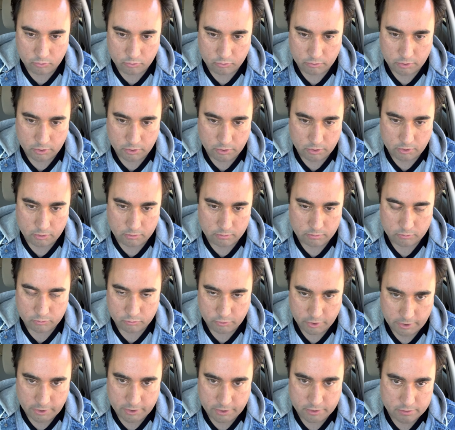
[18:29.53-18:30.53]
you know,
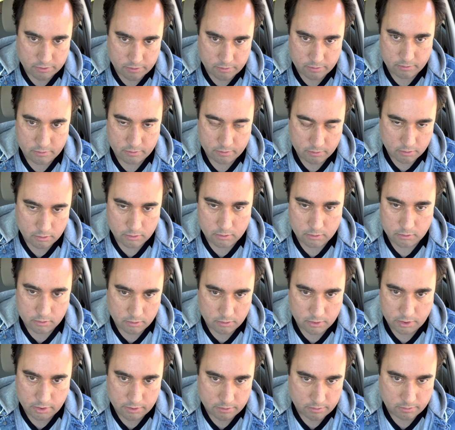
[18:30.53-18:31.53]
raised
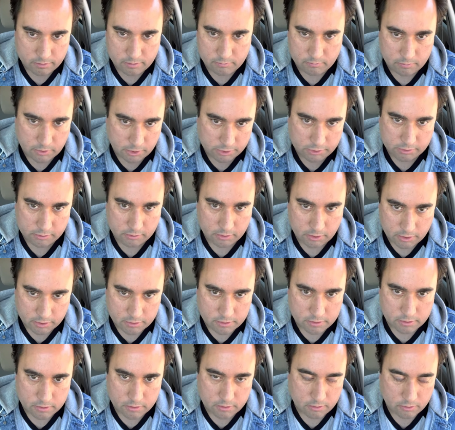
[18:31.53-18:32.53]
into the martial
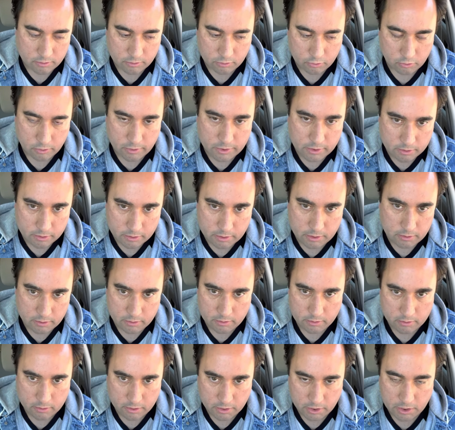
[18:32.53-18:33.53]
arts accordingly.
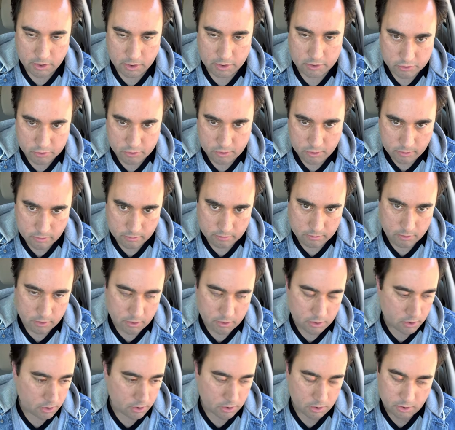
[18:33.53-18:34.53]
So
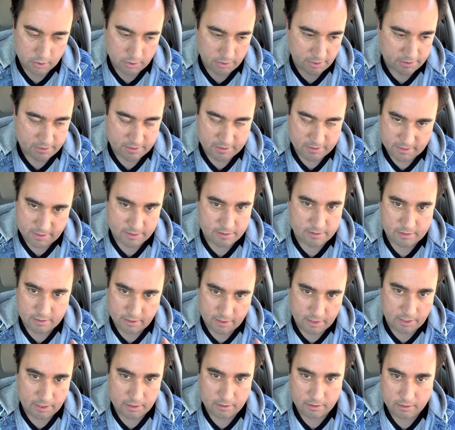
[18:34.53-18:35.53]
it's just
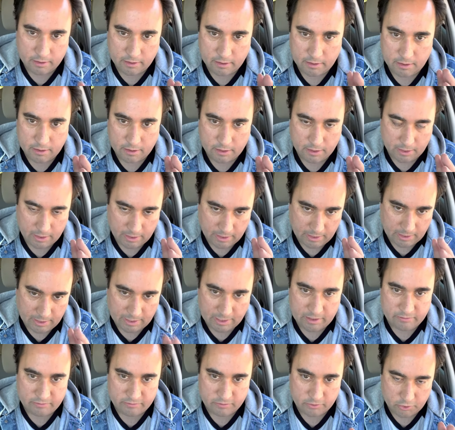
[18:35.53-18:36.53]
that
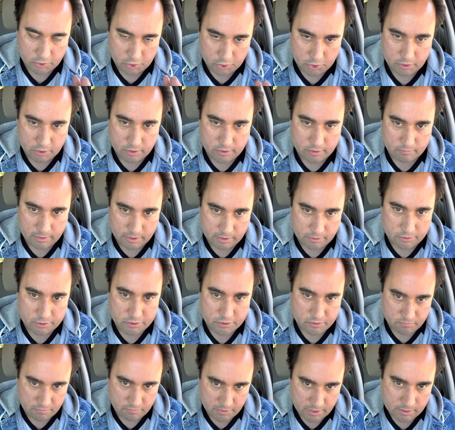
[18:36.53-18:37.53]
I've earned my
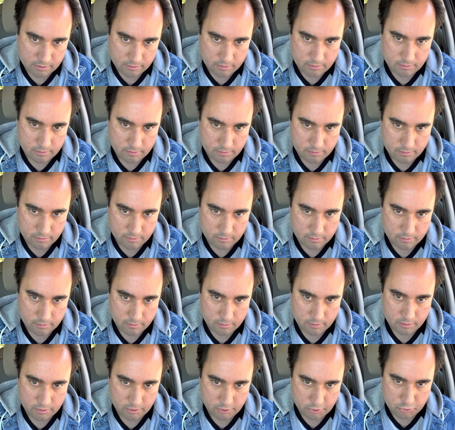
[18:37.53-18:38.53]
respect.
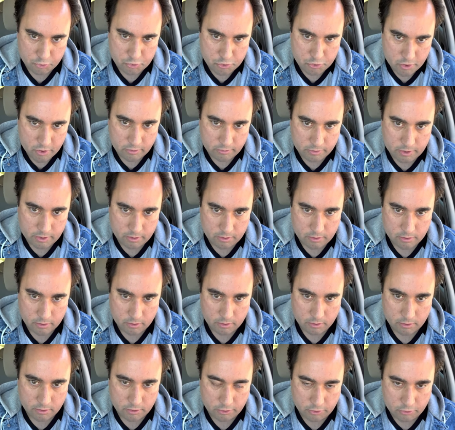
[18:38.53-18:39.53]
You know it.
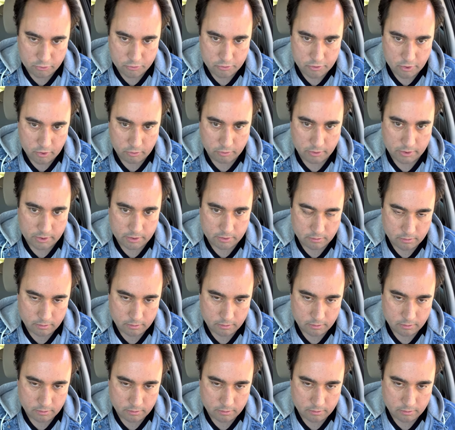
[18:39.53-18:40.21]
You know it.